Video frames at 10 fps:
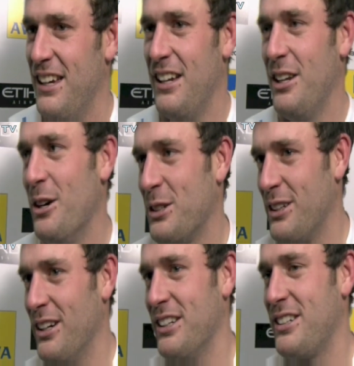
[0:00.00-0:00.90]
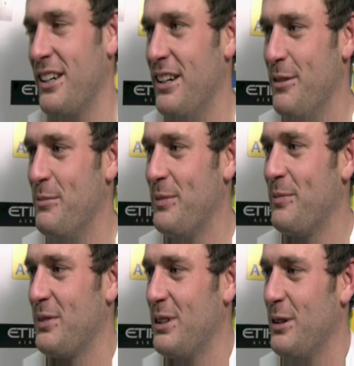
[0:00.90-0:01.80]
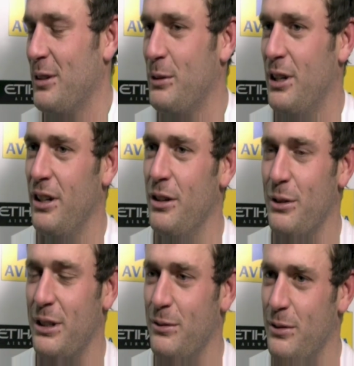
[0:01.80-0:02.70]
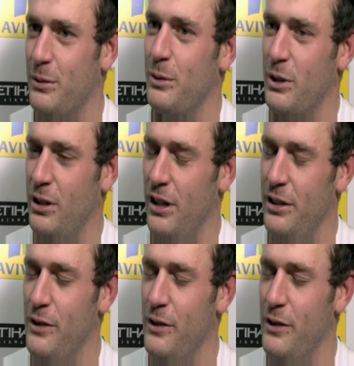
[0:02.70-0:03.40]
Yeah, no, it's nice. Kind